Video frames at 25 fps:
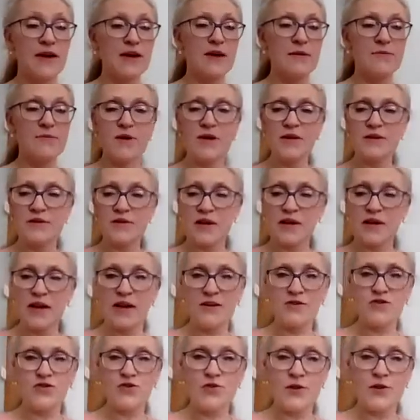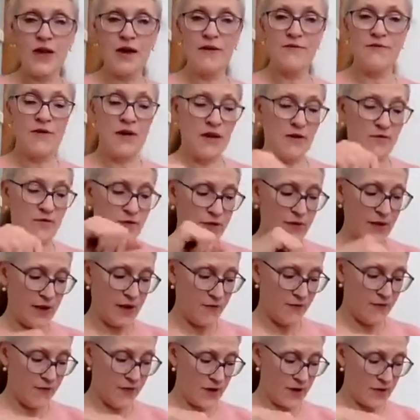in because I actually have everything
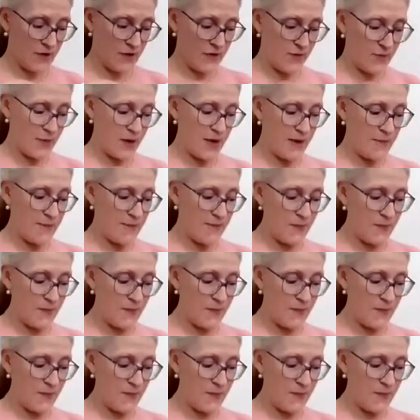in front of me.